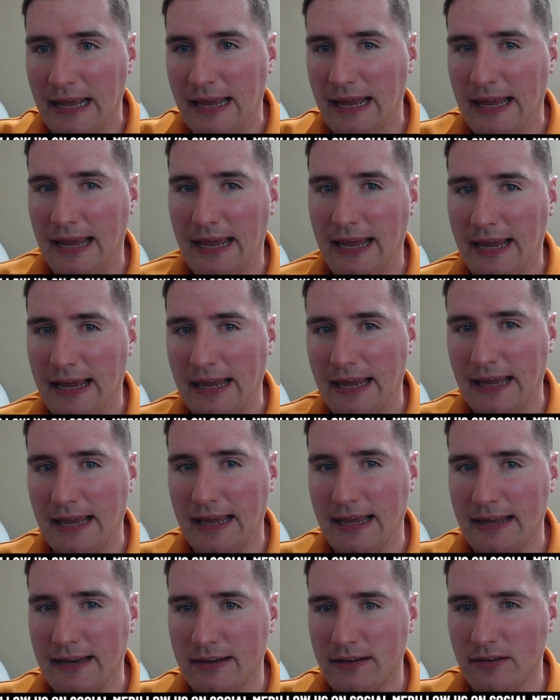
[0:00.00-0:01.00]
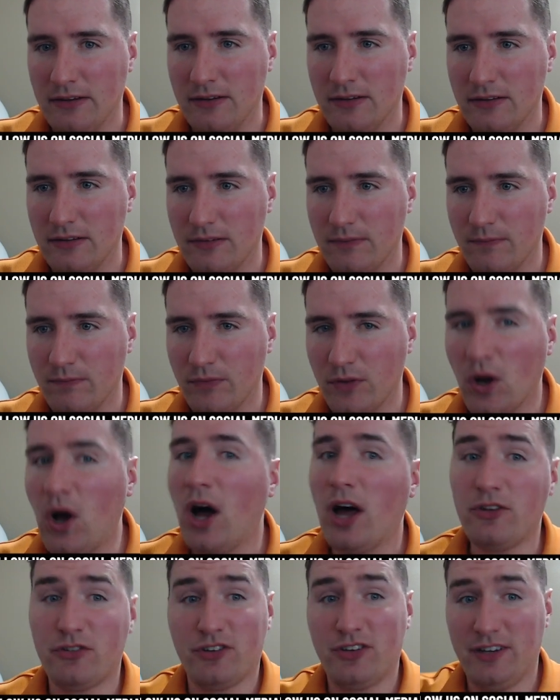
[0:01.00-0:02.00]
and
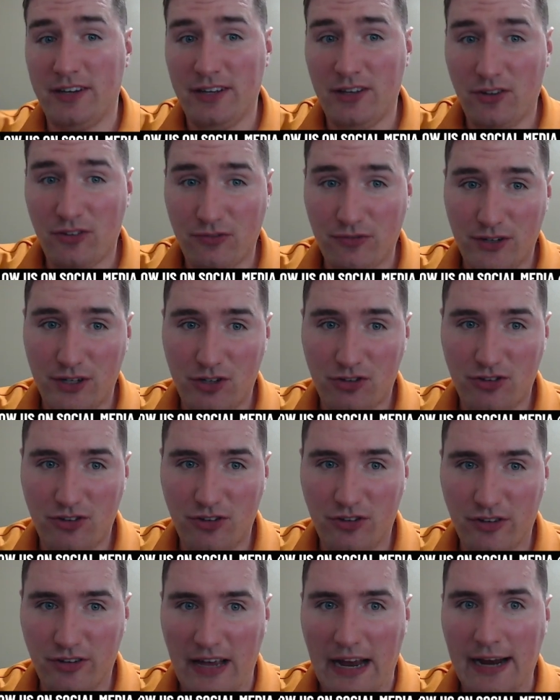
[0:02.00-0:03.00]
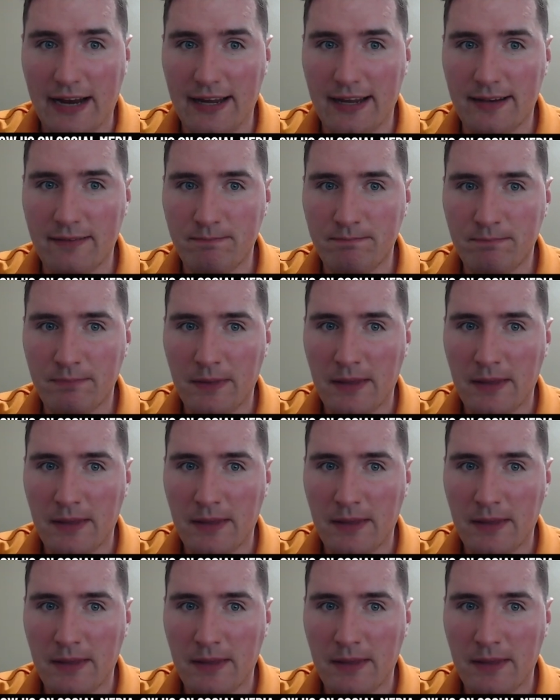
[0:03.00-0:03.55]
Austin Hill finishes second,